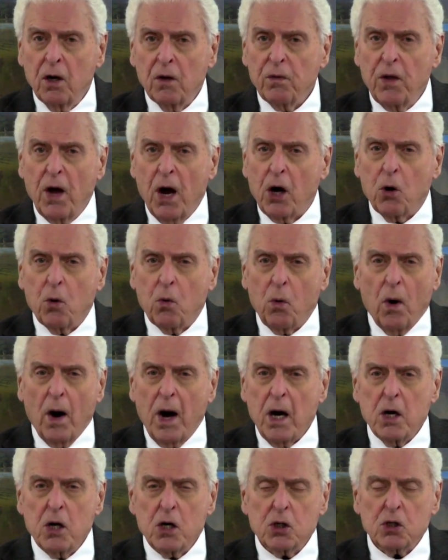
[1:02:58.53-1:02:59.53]
the
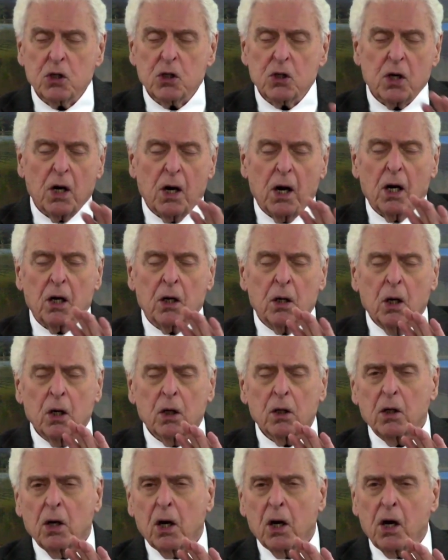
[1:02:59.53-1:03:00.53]
greatest thing
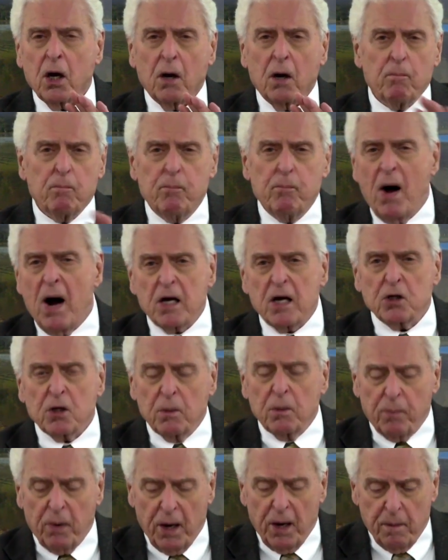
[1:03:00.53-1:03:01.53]
that can
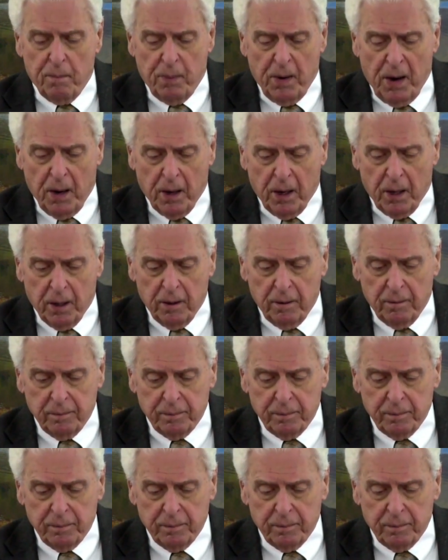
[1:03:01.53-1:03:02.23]
possibly be.